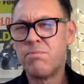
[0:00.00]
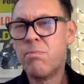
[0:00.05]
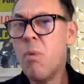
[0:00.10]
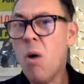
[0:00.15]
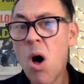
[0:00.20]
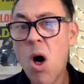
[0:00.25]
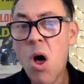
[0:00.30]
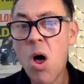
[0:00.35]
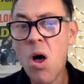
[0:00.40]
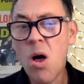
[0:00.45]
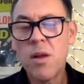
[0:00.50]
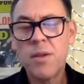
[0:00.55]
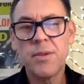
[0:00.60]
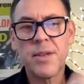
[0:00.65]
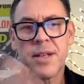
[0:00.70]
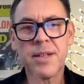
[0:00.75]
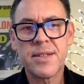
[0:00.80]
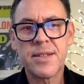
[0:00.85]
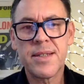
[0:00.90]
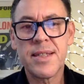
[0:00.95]

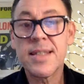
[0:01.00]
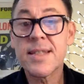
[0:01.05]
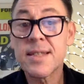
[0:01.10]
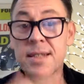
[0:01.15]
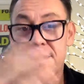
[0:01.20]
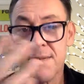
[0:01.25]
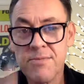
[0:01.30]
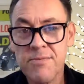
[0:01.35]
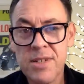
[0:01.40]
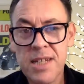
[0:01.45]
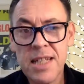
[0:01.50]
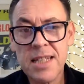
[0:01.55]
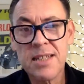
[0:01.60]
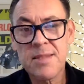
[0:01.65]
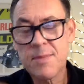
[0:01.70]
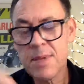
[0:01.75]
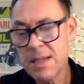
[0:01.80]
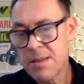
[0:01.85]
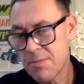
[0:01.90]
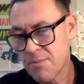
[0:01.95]
that this doesn't relate
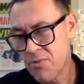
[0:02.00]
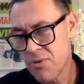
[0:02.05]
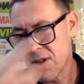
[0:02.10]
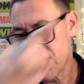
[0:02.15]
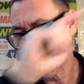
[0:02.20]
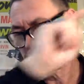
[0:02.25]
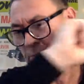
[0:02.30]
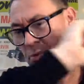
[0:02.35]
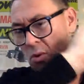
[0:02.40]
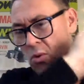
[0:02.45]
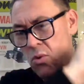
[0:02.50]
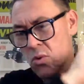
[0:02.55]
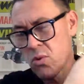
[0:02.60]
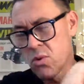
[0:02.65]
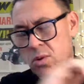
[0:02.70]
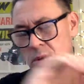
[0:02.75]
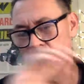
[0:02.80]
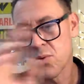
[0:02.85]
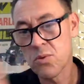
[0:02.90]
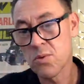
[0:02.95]
to me, press
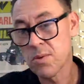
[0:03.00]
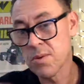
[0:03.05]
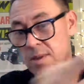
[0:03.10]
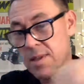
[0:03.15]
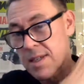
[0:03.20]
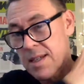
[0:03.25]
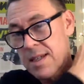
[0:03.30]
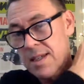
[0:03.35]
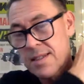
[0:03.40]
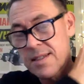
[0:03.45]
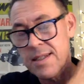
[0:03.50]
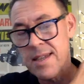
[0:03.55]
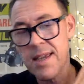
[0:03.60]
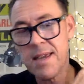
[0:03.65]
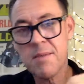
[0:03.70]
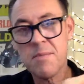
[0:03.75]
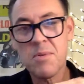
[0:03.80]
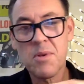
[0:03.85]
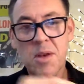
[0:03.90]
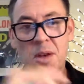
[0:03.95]
pause or
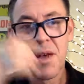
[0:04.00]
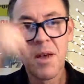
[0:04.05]
skip.